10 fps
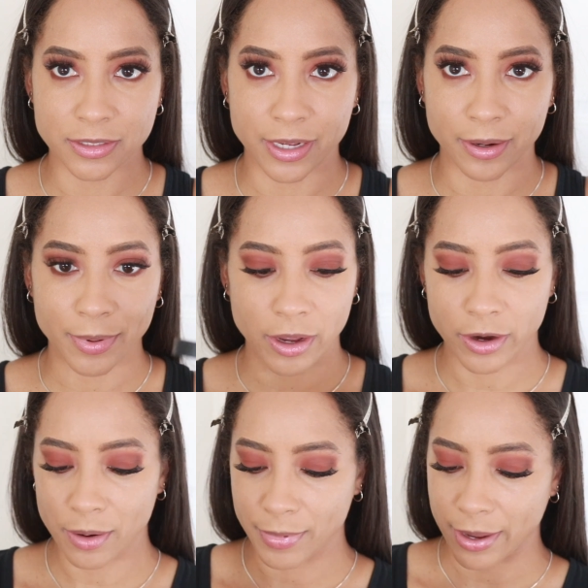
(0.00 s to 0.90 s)
Setting
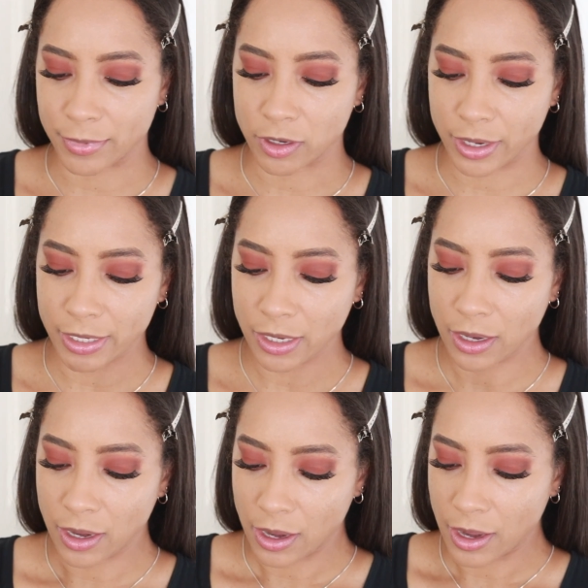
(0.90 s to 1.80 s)
Powder by Milani.
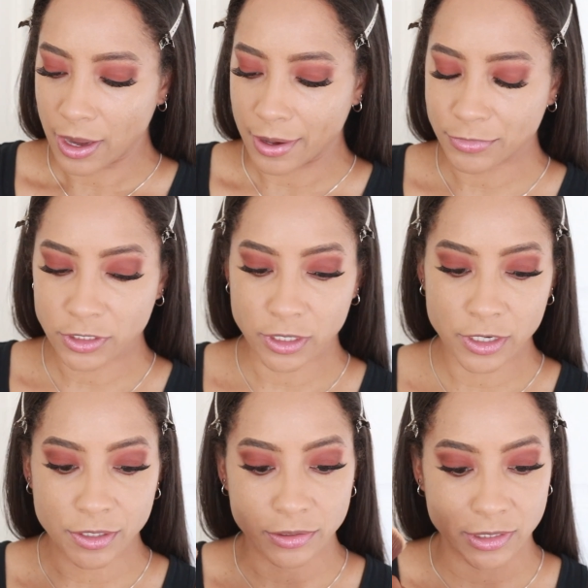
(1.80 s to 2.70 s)
I'm just gonna
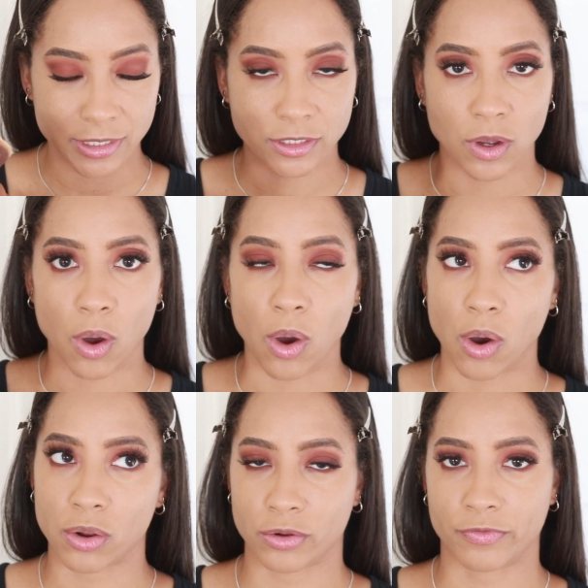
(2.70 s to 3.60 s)
use this
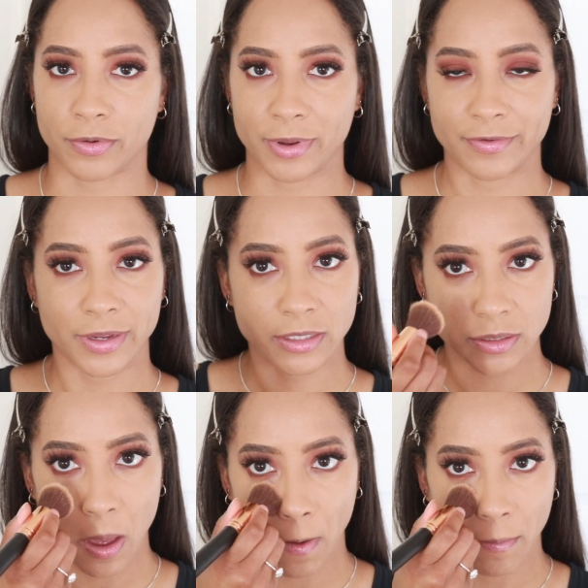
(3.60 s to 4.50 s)
all over my
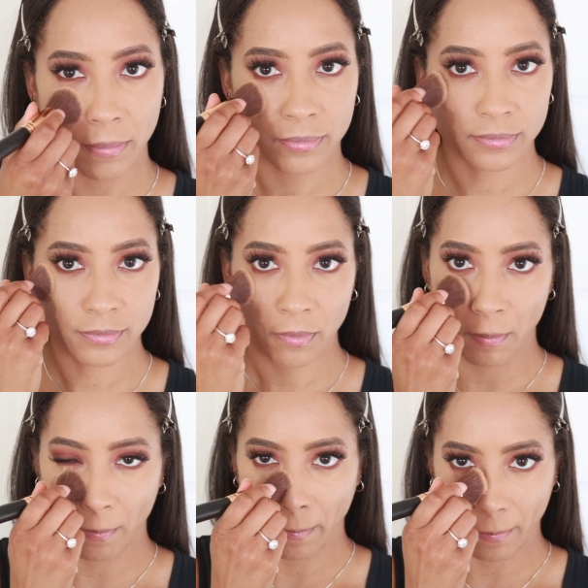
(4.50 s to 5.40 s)
face.
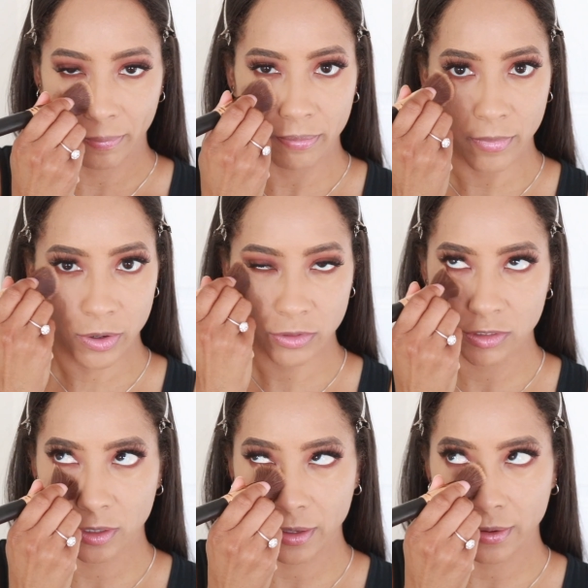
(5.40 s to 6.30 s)

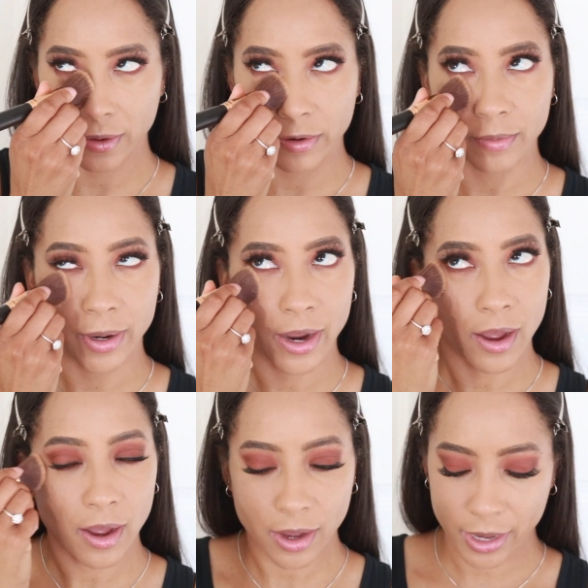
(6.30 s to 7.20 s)
Mostly under my
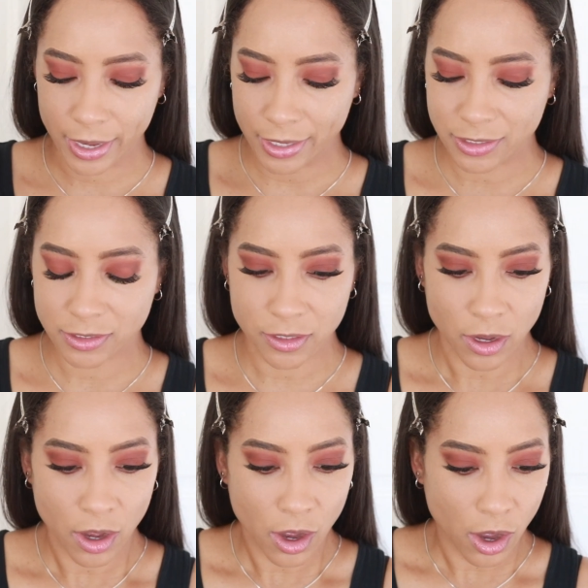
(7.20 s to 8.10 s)
eyes.
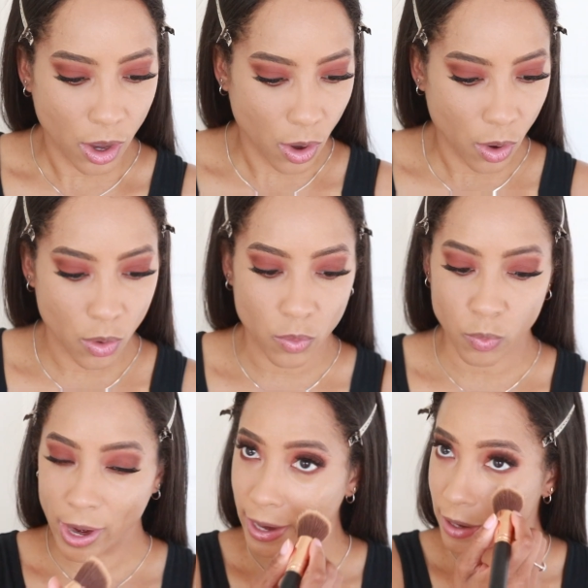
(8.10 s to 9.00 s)
Oh,
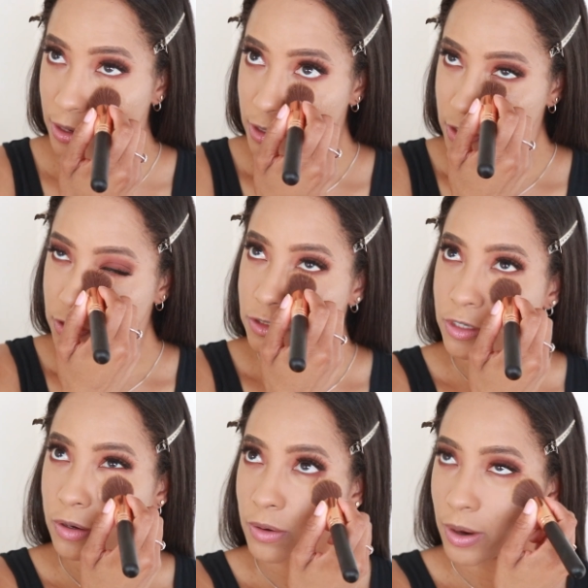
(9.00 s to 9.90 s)
right.
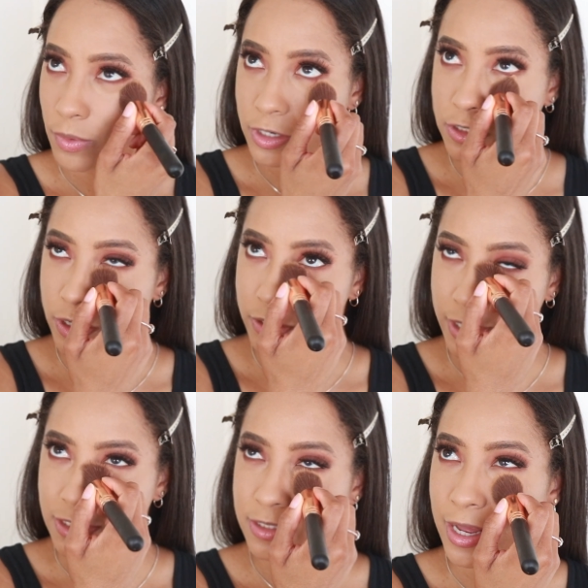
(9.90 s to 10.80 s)
So I want to tell you
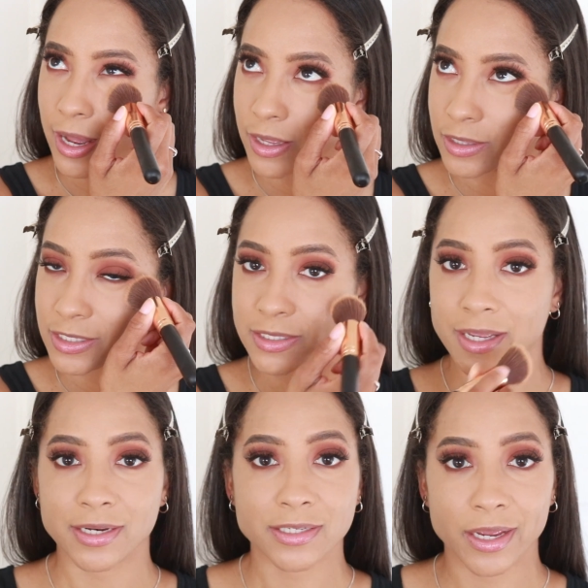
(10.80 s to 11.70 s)
guys that the
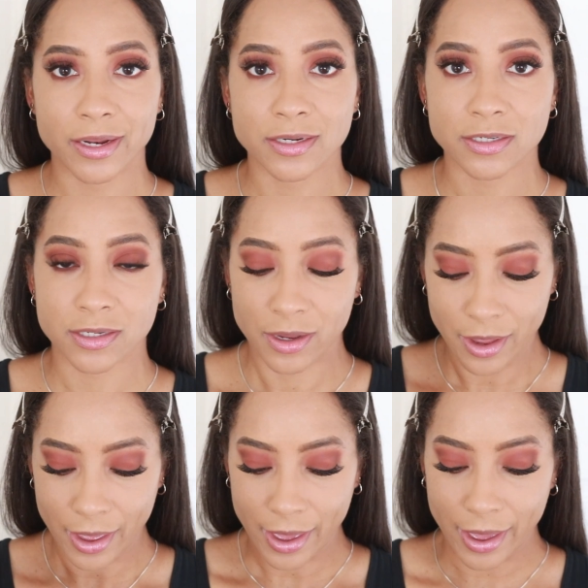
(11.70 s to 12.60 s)
skin tint
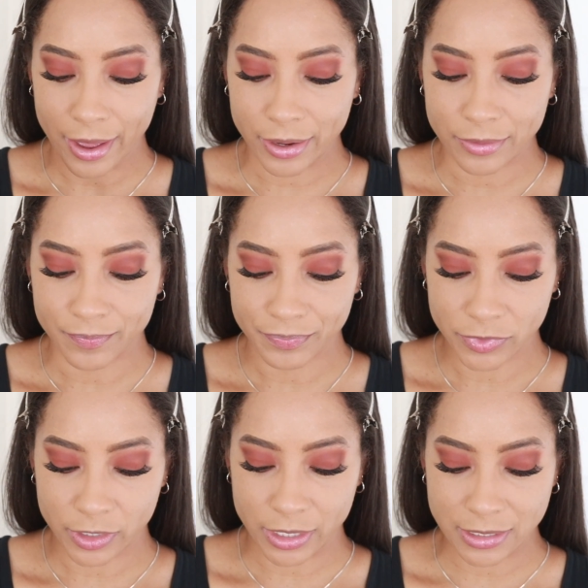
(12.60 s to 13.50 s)
and
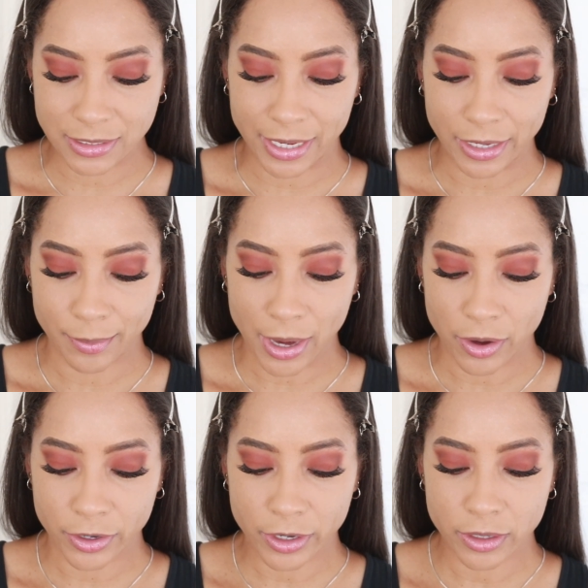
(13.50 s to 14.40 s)
the setting
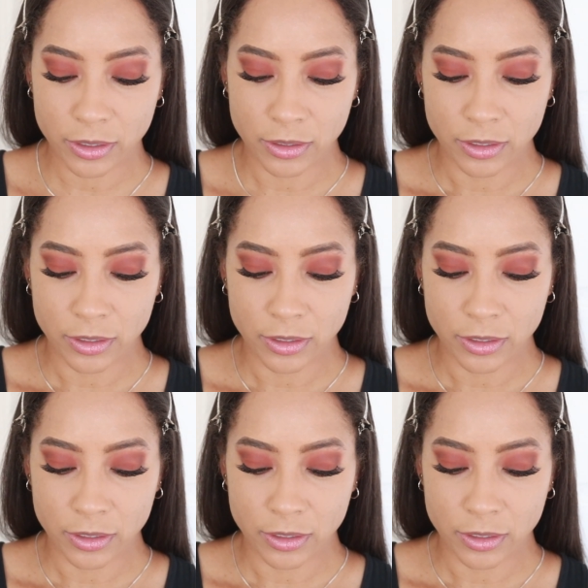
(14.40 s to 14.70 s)
powder,